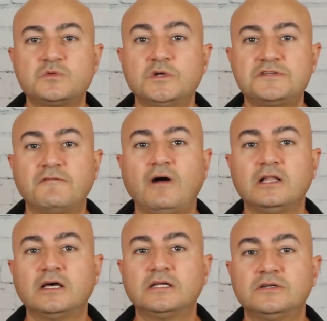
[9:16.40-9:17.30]
which
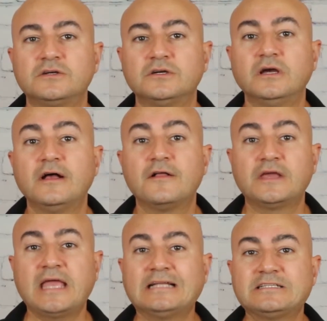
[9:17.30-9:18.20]
fall under the
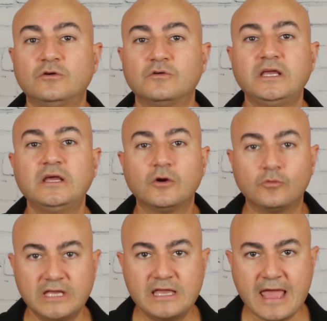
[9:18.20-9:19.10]
category
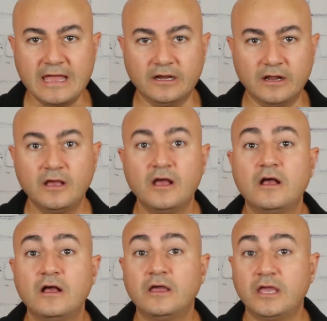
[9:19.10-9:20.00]
regain.
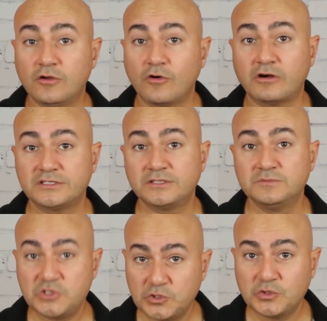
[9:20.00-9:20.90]
Here are some
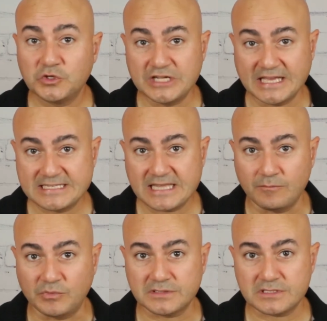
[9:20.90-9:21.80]
2 good
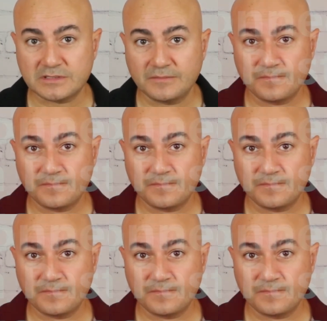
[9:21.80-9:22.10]
examples.